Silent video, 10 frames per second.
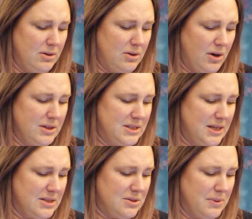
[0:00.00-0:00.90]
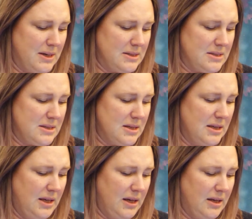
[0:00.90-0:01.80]
God says to us
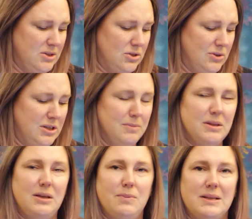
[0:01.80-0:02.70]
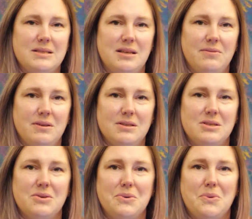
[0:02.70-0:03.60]
in 2 Timothy 1:7,
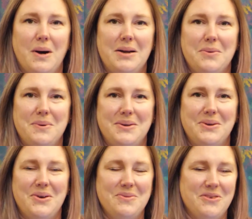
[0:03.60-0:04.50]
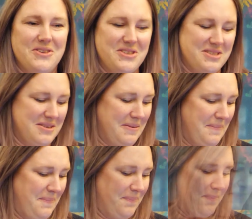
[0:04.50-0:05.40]
it's quite a well-known verse,
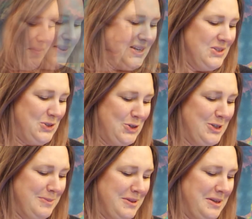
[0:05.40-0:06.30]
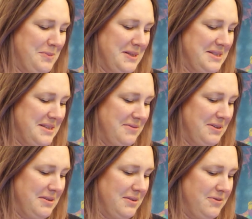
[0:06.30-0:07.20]
2 Timothy
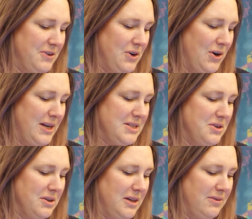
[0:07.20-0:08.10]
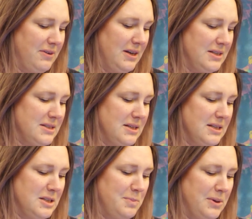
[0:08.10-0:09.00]
1:7, "For God has not given us
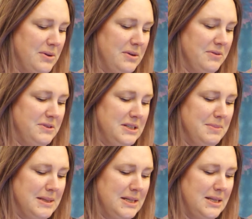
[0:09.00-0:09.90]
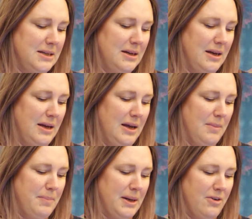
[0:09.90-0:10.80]
a spirit of timidity,
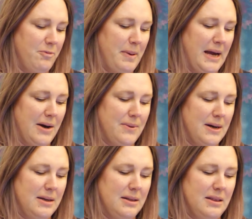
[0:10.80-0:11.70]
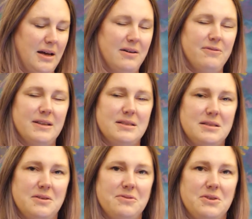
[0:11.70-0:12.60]
but of power, love and
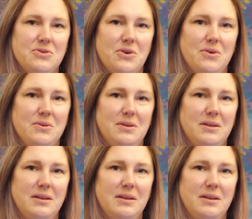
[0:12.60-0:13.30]
self-control."